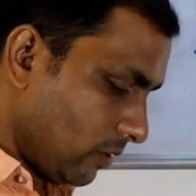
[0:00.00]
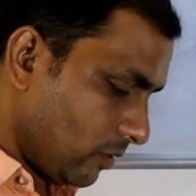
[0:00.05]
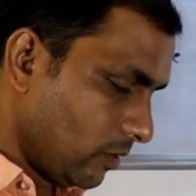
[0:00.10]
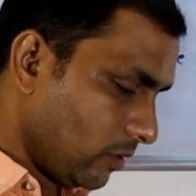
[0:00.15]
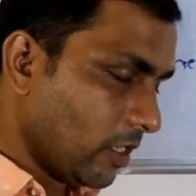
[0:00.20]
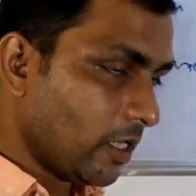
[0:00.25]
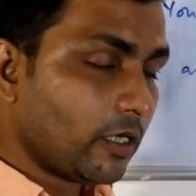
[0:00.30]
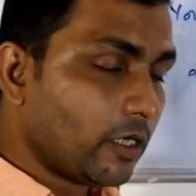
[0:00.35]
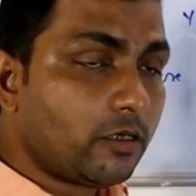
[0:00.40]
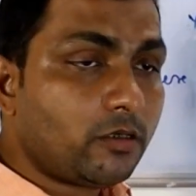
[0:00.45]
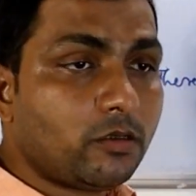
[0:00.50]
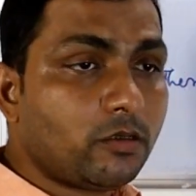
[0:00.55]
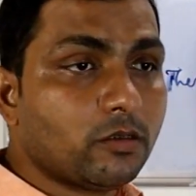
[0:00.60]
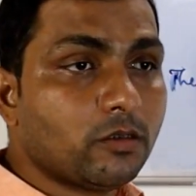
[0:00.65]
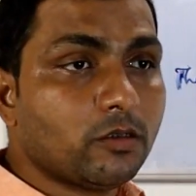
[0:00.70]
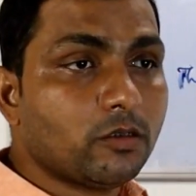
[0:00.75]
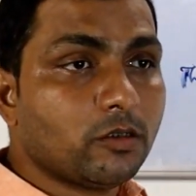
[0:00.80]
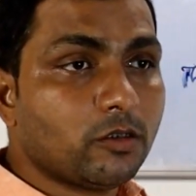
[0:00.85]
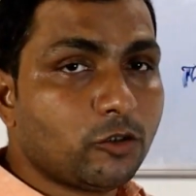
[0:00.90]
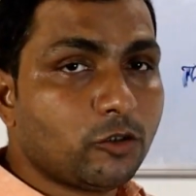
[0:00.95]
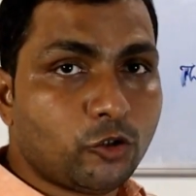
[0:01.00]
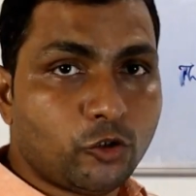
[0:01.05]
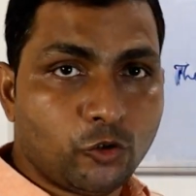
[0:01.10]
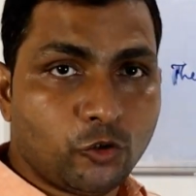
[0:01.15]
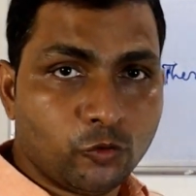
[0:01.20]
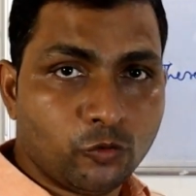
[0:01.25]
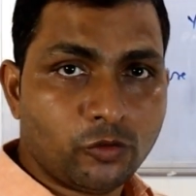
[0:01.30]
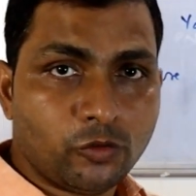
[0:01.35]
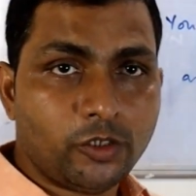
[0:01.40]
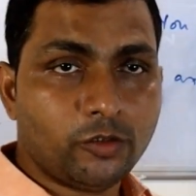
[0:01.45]
There are
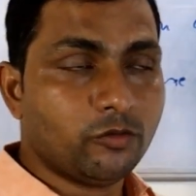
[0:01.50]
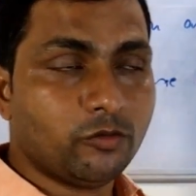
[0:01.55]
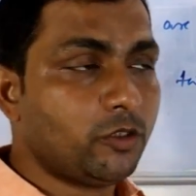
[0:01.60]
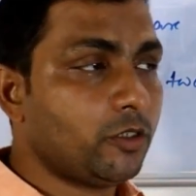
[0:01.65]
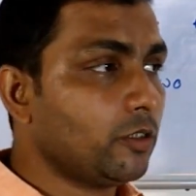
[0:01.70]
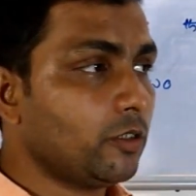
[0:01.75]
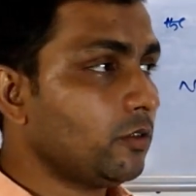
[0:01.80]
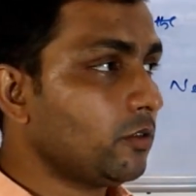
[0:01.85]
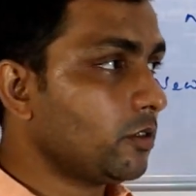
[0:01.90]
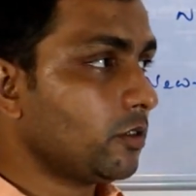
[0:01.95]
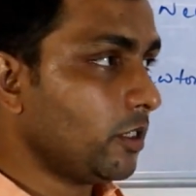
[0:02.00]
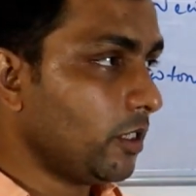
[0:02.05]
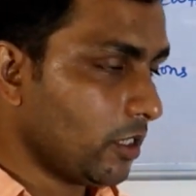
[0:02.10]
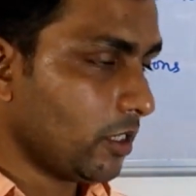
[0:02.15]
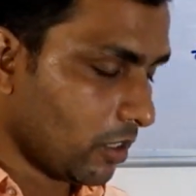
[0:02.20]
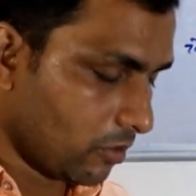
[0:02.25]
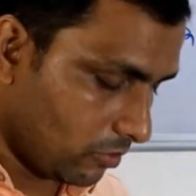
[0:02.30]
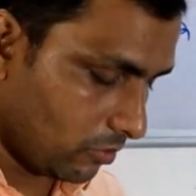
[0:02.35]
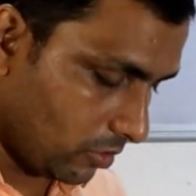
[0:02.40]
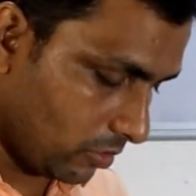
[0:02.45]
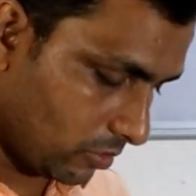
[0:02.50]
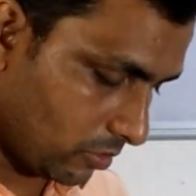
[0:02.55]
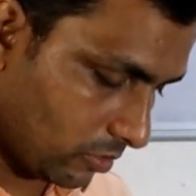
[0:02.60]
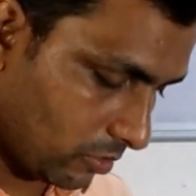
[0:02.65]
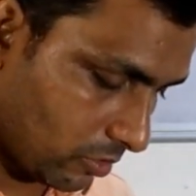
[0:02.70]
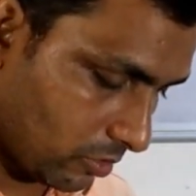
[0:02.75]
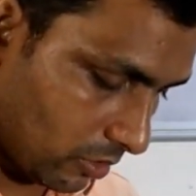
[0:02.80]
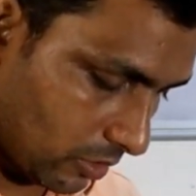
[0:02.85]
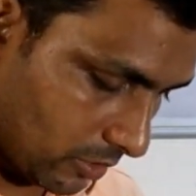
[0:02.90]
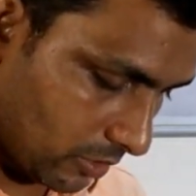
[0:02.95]
two Newtons in our
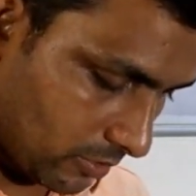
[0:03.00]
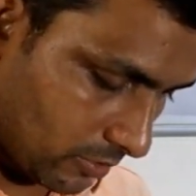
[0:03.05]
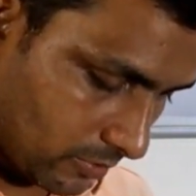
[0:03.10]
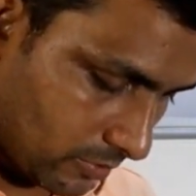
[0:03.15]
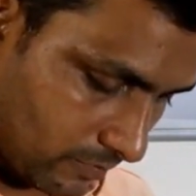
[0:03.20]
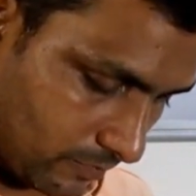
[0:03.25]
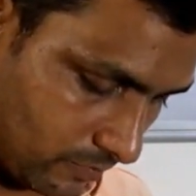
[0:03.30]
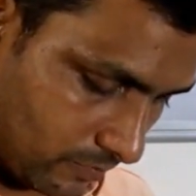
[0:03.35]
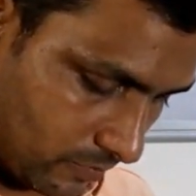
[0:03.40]
college.